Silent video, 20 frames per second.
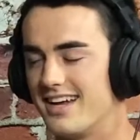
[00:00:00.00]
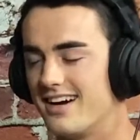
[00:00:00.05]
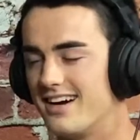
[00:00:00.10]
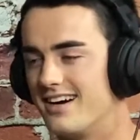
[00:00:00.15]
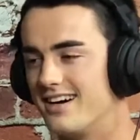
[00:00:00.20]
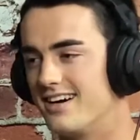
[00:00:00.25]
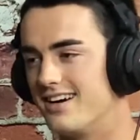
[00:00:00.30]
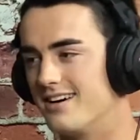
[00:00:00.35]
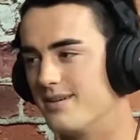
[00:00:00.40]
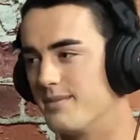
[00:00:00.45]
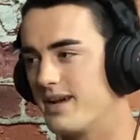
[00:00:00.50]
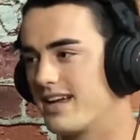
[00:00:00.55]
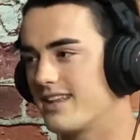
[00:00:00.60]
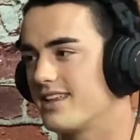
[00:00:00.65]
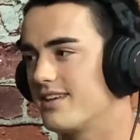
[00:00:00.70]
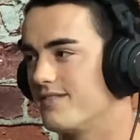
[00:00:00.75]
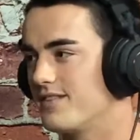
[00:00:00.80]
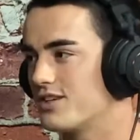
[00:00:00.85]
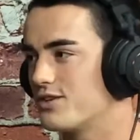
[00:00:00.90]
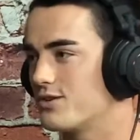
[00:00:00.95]
And I
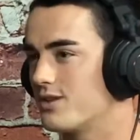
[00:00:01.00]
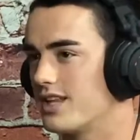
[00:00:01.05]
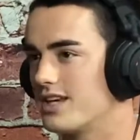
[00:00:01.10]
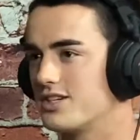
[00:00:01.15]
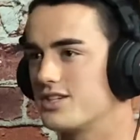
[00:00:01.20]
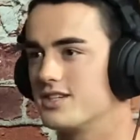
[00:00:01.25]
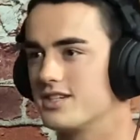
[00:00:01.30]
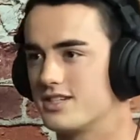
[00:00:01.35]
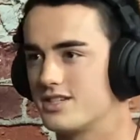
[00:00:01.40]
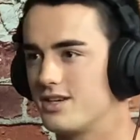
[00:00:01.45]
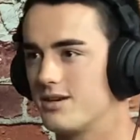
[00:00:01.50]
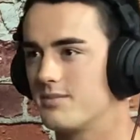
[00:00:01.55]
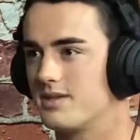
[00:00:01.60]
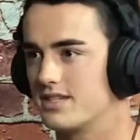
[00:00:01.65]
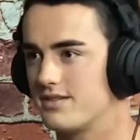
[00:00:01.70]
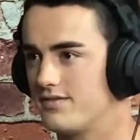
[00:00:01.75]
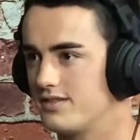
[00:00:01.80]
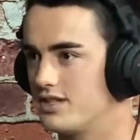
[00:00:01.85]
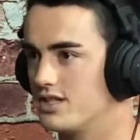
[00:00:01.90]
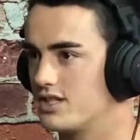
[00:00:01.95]
think visualization is something
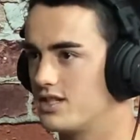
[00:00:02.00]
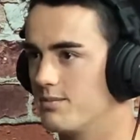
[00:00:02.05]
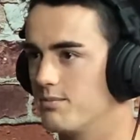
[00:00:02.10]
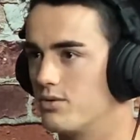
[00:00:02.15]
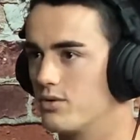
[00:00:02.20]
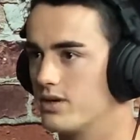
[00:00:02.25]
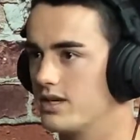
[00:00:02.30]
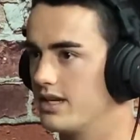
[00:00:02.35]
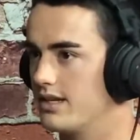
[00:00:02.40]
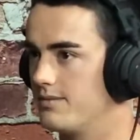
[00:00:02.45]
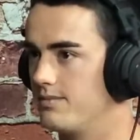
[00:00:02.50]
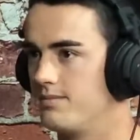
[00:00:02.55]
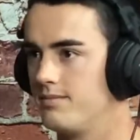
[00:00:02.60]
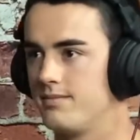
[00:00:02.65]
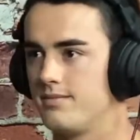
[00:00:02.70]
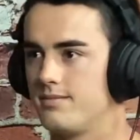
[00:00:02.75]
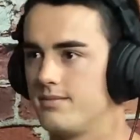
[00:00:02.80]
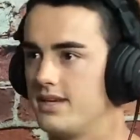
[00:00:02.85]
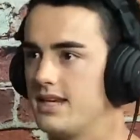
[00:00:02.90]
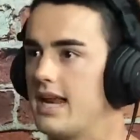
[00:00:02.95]
that's just important
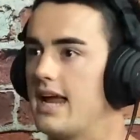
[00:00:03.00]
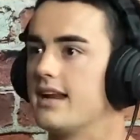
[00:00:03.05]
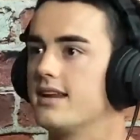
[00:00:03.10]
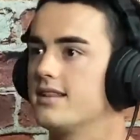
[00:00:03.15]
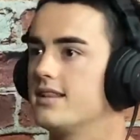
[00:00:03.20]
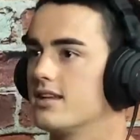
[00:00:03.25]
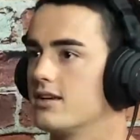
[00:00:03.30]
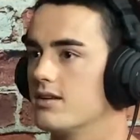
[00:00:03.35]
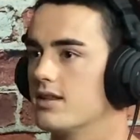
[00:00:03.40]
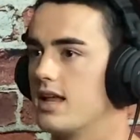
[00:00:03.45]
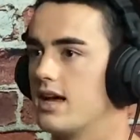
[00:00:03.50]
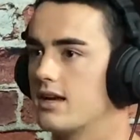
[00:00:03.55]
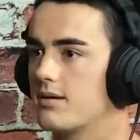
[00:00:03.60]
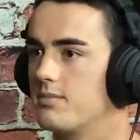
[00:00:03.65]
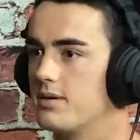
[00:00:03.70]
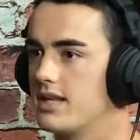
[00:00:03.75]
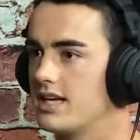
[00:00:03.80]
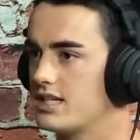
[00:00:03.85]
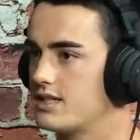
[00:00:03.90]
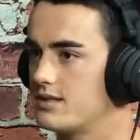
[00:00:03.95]
in anything you like,
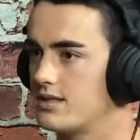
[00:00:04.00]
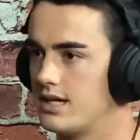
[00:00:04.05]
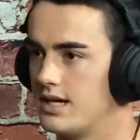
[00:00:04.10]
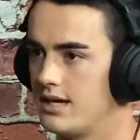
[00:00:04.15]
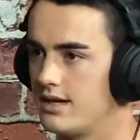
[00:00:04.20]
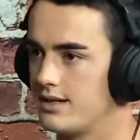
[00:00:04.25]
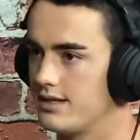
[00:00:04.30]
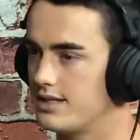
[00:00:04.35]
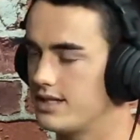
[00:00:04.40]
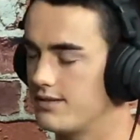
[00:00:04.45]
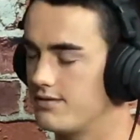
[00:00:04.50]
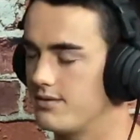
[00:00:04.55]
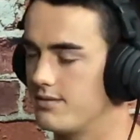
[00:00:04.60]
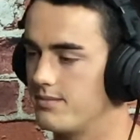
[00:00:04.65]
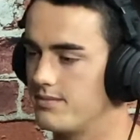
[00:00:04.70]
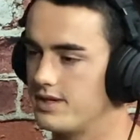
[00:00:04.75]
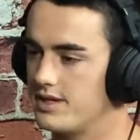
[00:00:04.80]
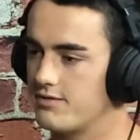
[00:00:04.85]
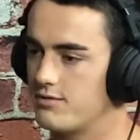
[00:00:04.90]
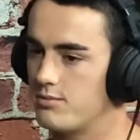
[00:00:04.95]
but that's
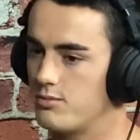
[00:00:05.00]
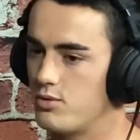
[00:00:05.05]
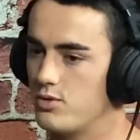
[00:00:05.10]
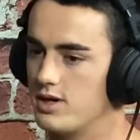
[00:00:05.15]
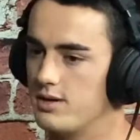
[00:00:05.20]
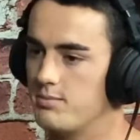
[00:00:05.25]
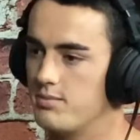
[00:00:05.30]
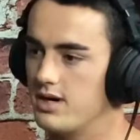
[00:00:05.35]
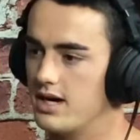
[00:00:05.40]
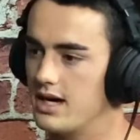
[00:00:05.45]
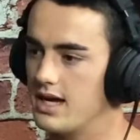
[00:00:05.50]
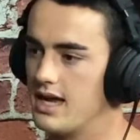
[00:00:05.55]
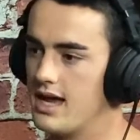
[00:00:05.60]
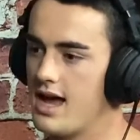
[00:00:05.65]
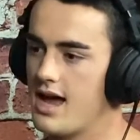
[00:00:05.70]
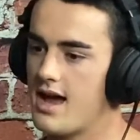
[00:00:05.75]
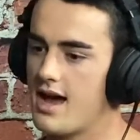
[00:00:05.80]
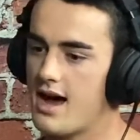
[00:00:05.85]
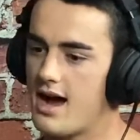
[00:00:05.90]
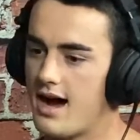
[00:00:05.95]
different point. But
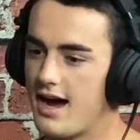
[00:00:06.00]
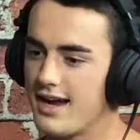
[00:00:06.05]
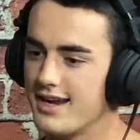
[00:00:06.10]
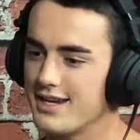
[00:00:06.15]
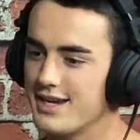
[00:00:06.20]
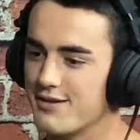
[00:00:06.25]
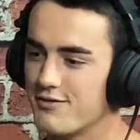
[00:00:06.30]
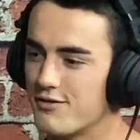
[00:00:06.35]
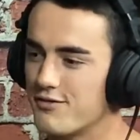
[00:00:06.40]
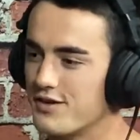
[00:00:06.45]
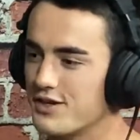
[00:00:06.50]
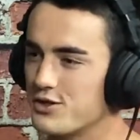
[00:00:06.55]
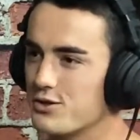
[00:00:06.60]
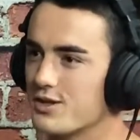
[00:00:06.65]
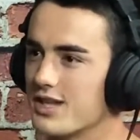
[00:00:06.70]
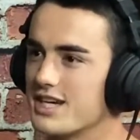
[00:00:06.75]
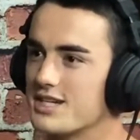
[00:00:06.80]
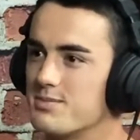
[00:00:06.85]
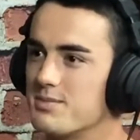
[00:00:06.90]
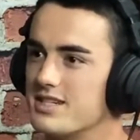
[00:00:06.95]
I never
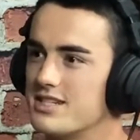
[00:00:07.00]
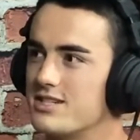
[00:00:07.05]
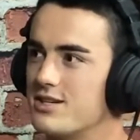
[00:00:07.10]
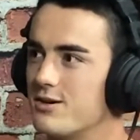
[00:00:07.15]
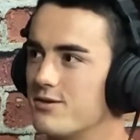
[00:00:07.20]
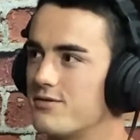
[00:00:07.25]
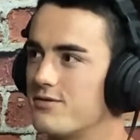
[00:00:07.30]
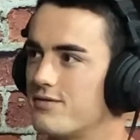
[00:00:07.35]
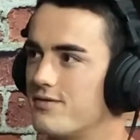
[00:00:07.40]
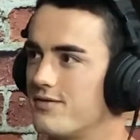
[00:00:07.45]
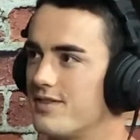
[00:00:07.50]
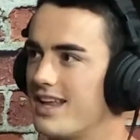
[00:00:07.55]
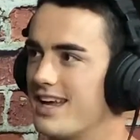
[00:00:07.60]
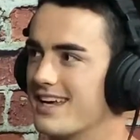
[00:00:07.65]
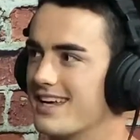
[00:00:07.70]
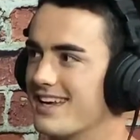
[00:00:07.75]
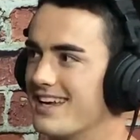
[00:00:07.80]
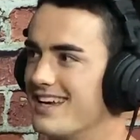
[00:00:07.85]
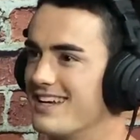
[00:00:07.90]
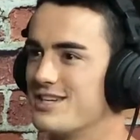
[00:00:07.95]
visualized myself
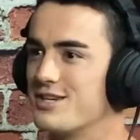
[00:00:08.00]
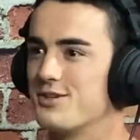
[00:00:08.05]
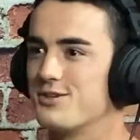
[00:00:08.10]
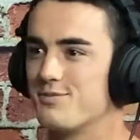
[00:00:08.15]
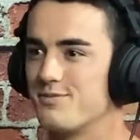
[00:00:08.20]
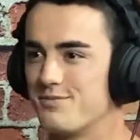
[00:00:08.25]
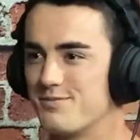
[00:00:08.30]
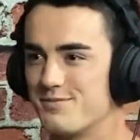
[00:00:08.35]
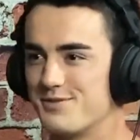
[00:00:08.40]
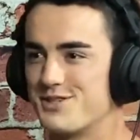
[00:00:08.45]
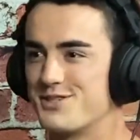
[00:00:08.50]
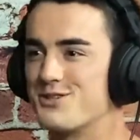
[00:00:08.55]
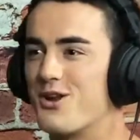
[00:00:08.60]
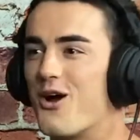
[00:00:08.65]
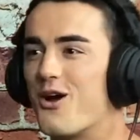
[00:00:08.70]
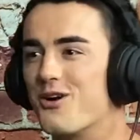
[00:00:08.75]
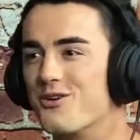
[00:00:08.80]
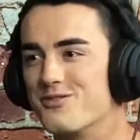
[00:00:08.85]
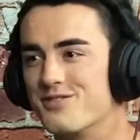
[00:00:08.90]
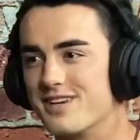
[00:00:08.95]
like
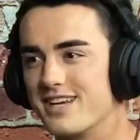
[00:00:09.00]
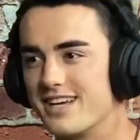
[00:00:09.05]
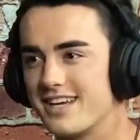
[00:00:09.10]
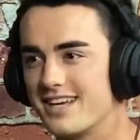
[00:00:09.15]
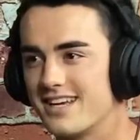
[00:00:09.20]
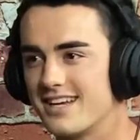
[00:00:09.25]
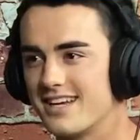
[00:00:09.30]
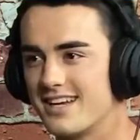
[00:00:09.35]
starving